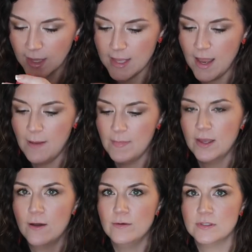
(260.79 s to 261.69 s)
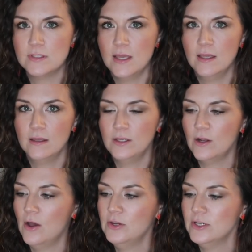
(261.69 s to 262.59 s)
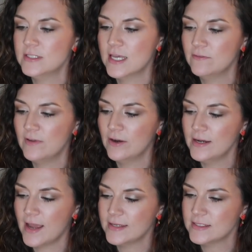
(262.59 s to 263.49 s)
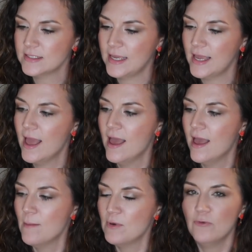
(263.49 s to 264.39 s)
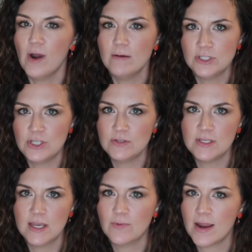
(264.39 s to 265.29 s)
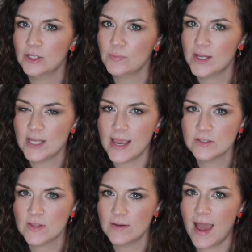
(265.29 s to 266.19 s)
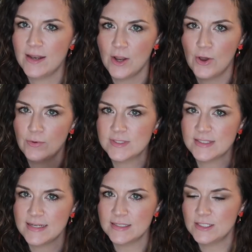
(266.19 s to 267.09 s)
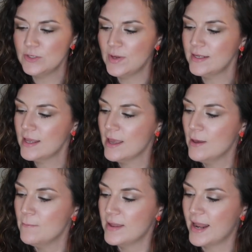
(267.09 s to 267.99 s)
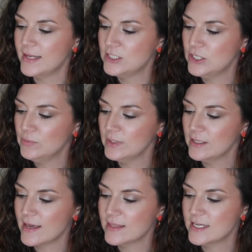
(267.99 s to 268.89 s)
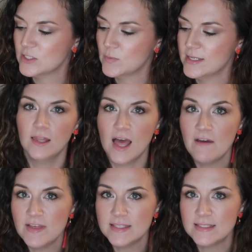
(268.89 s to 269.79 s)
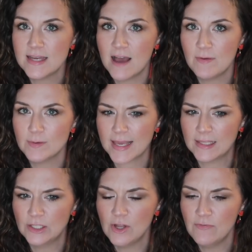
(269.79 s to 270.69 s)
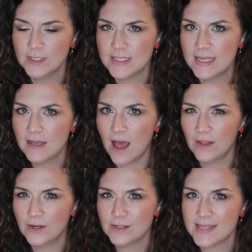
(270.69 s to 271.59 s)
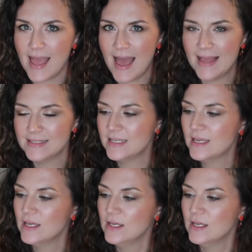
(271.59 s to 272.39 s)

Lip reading: It goes, you know, on your skin very nicely. Before I was just using a regular witch hazel that had no scent to it, but I do really like this one. I love this stuff. It was like a little over $10 at